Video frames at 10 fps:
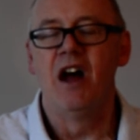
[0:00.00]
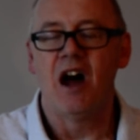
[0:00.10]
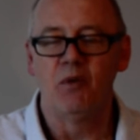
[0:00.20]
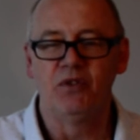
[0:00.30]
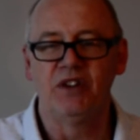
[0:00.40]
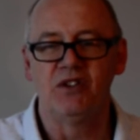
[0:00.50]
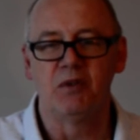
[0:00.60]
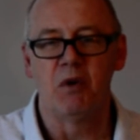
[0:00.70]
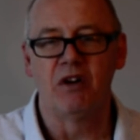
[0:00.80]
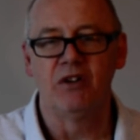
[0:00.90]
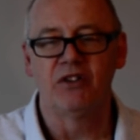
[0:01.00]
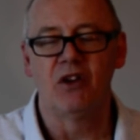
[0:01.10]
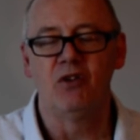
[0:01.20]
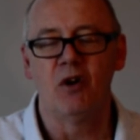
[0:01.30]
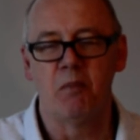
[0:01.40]
I will see you tomorrow,
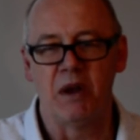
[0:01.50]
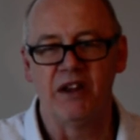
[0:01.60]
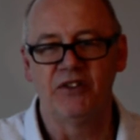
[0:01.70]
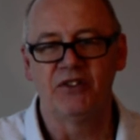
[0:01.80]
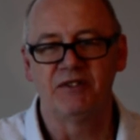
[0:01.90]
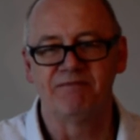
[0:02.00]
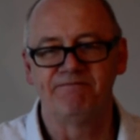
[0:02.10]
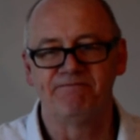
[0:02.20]
so God bless.